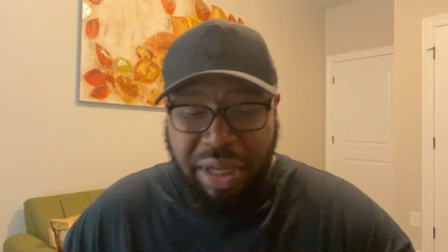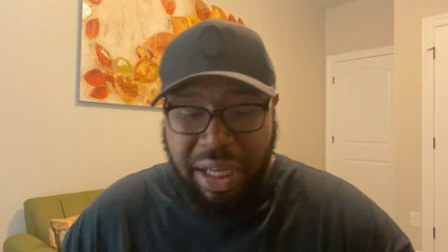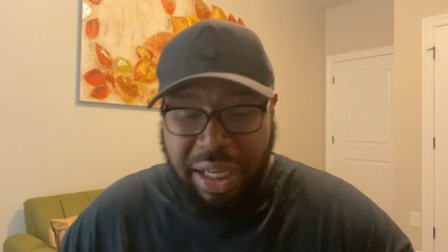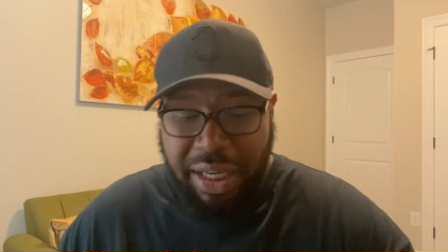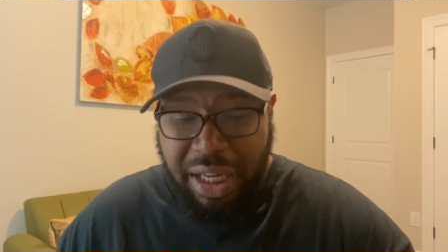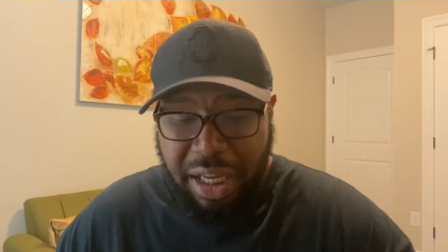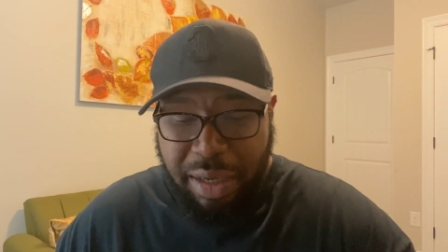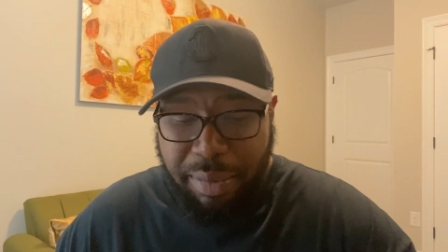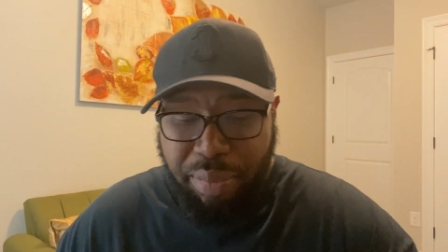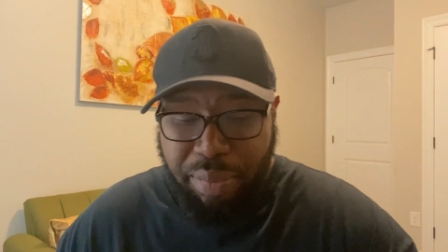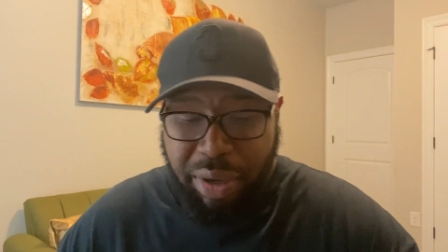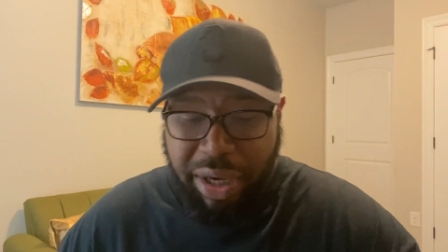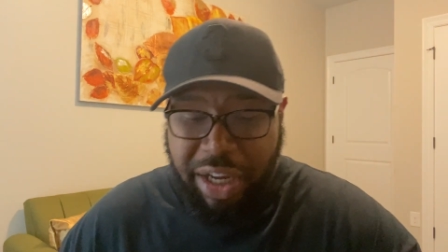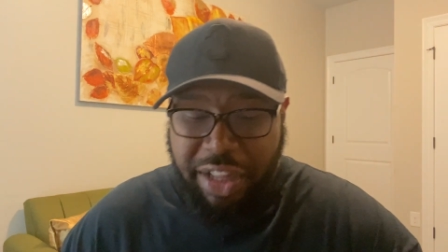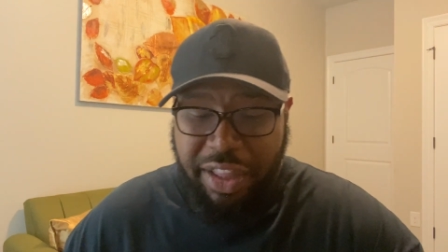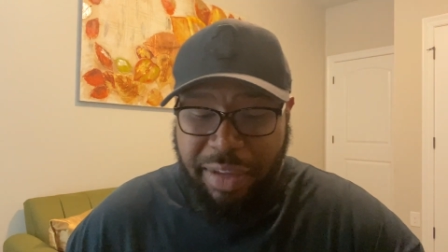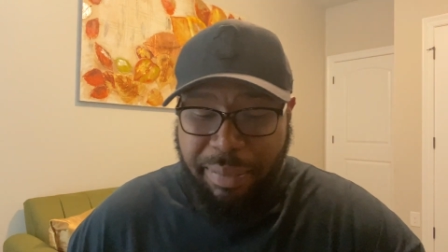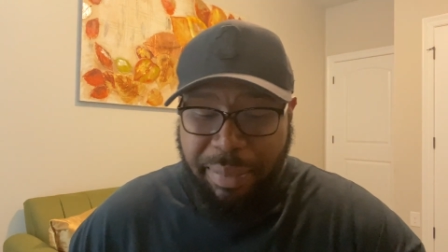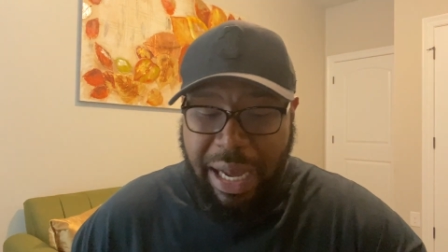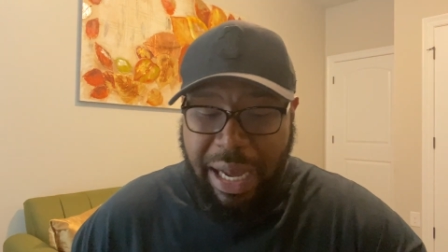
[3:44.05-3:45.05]
and He
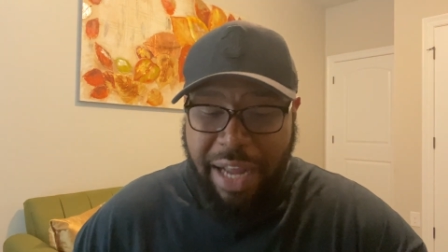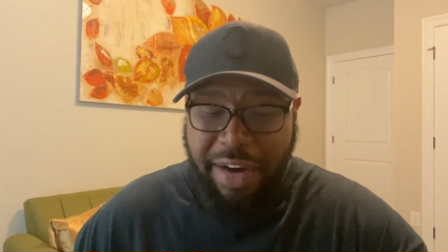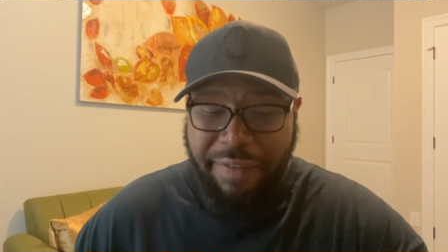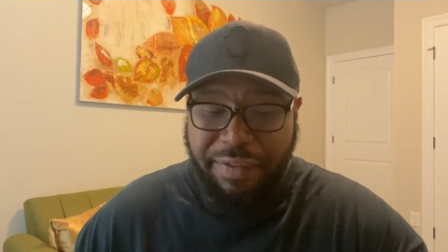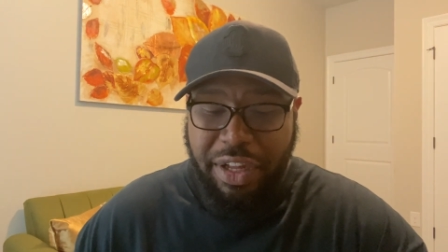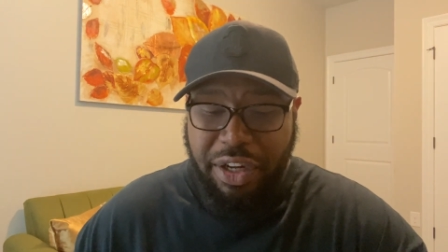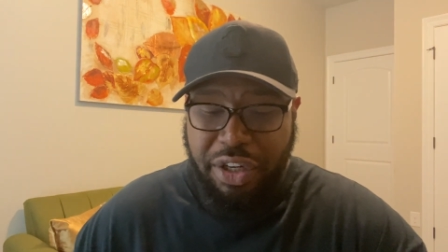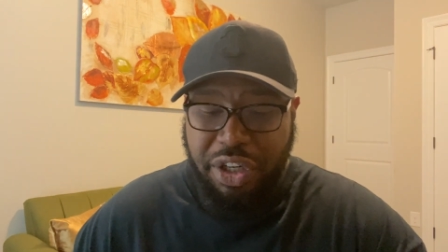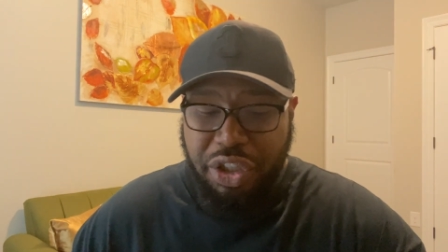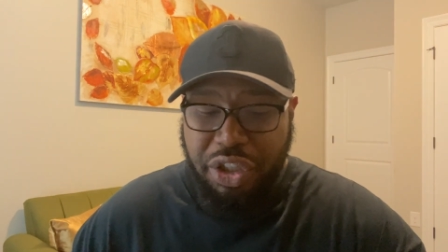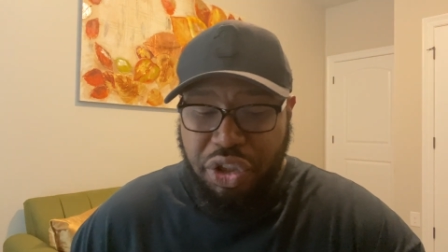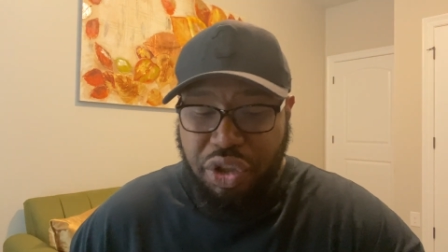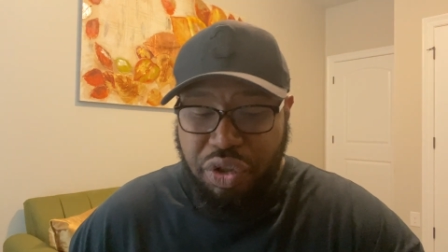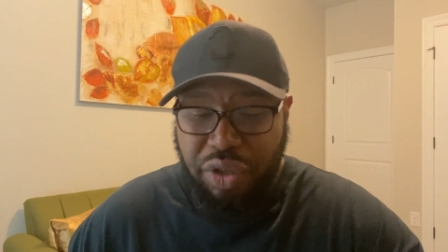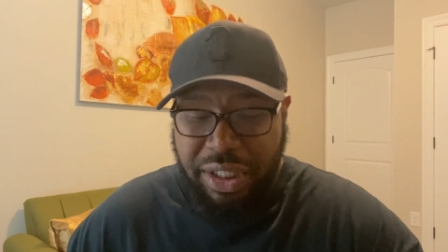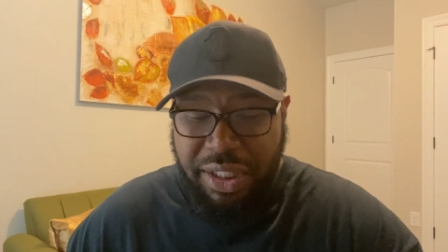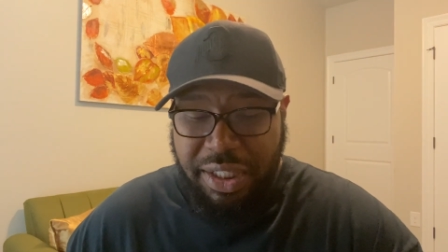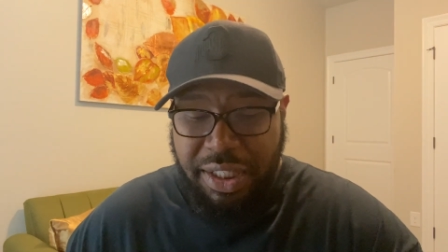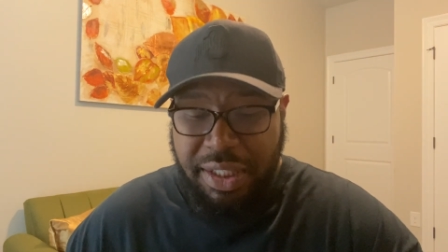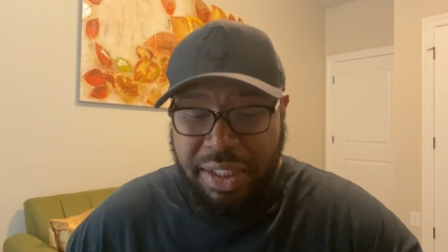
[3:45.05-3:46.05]
bringeth them out of their
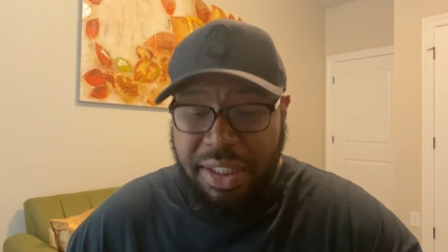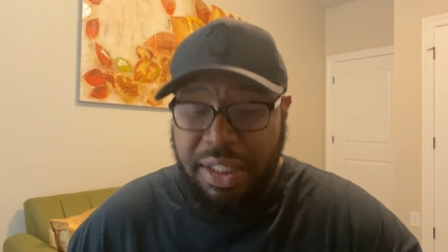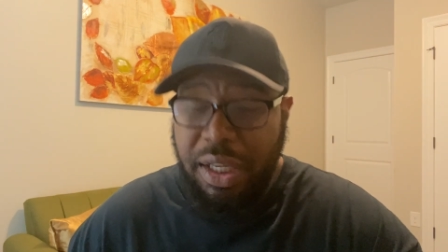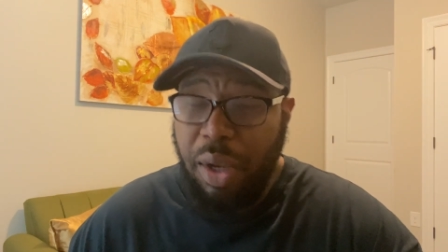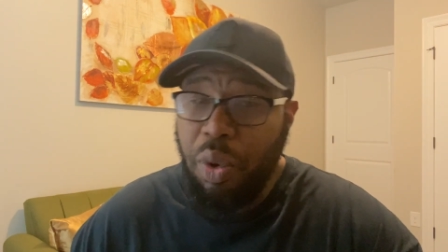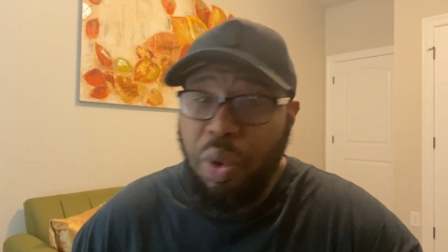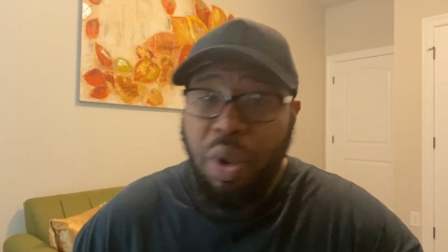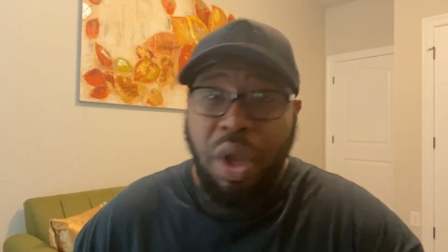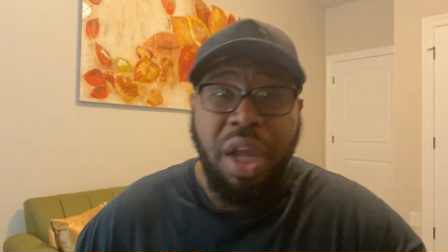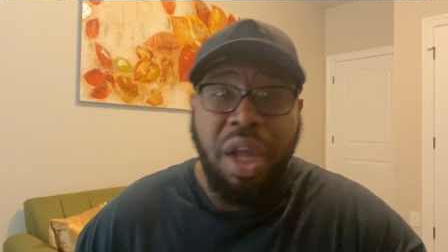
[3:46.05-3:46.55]
distresses. So